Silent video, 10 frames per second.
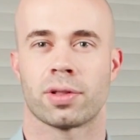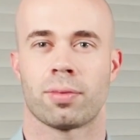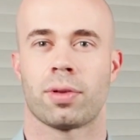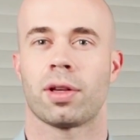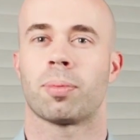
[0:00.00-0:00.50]
and
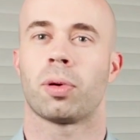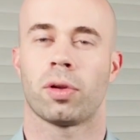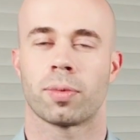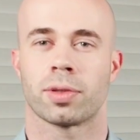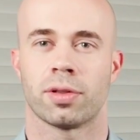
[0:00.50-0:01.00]
we think of
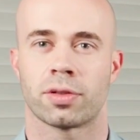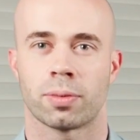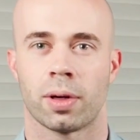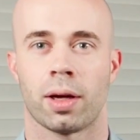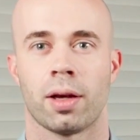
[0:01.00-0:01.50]
polearms in this
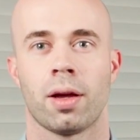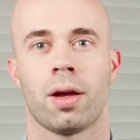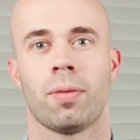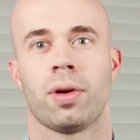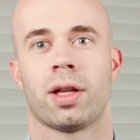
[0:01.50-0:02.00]
way,
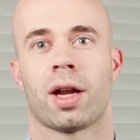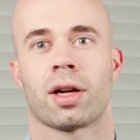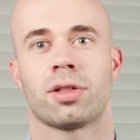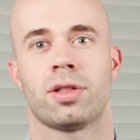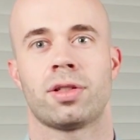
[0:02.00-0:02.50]
we can
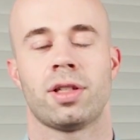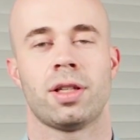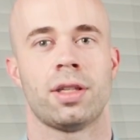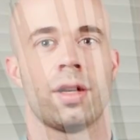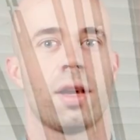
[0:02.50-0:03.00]
actually see